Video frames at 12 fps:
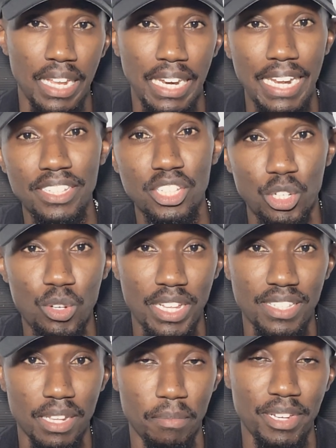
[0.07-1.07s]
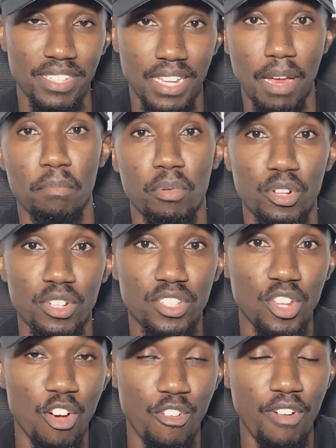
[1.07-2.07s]
Let's look at some
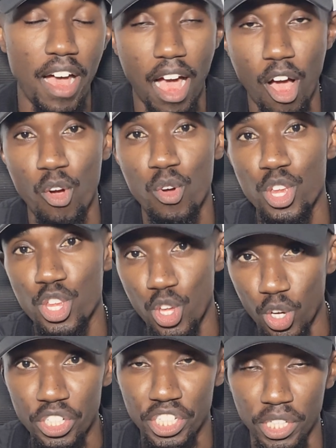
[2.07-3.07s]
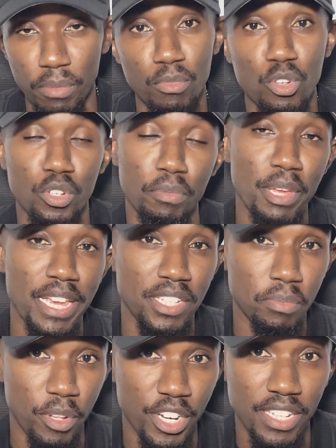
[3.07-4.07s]
examples of how your gym could be
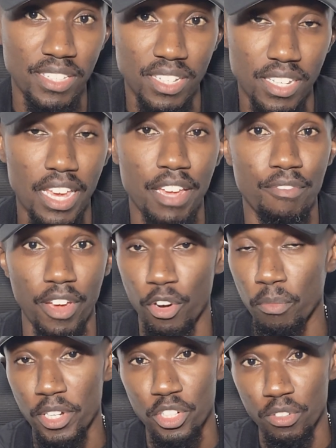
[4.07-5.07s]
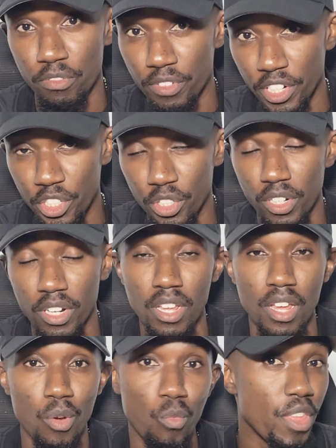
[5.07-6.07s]
experiencing environmental friction
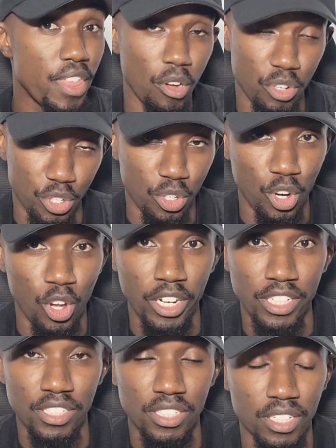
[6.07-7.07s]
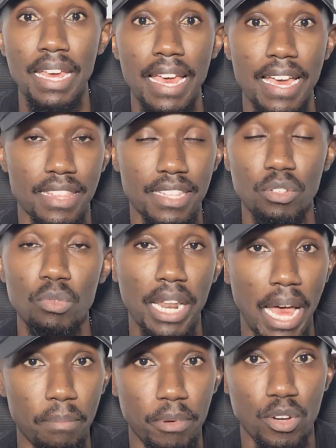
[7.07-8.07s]
without your knowledge. And this
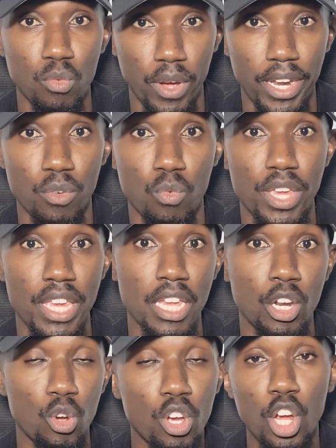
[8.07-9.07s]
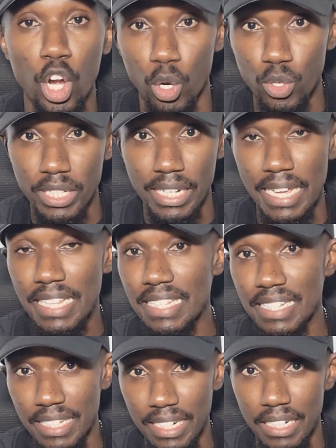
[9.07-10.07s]
will happen when we look closely
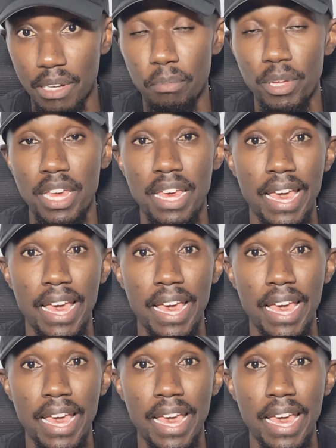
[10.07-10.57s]
at the setup